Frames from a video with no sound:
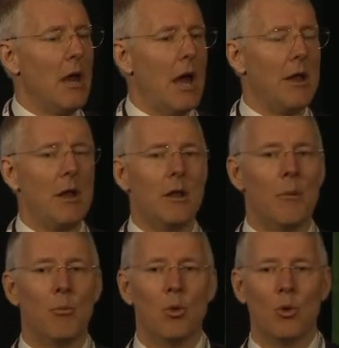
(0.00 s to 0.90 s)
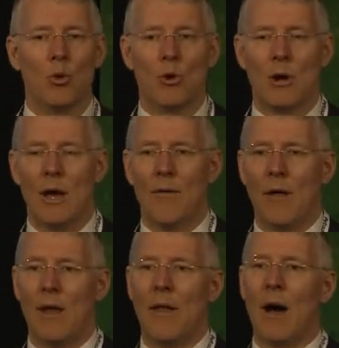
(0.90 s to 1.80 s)
and NAMUR
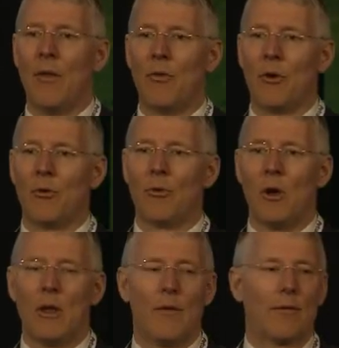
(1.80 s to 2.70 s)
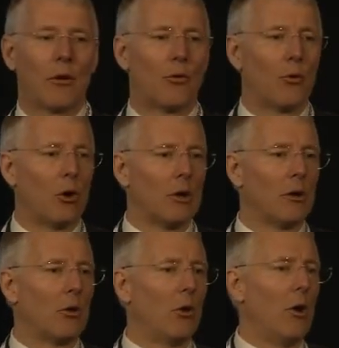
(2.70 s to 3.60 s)
and others that are starting
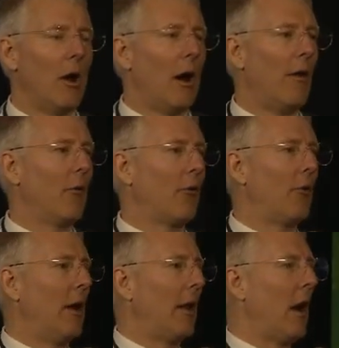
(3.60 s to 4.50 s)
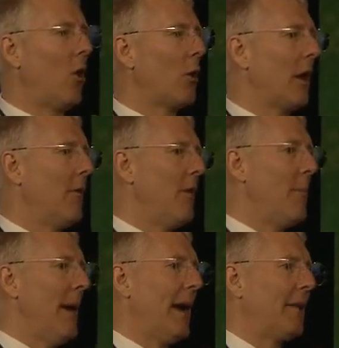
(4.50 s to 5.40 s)
to understand how can we
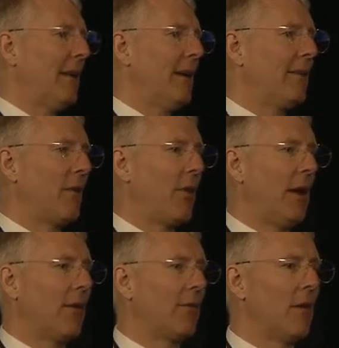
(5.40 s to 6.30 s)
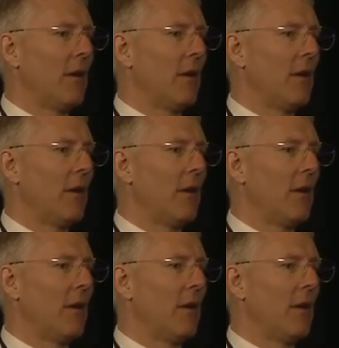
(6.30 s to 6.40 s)
make these things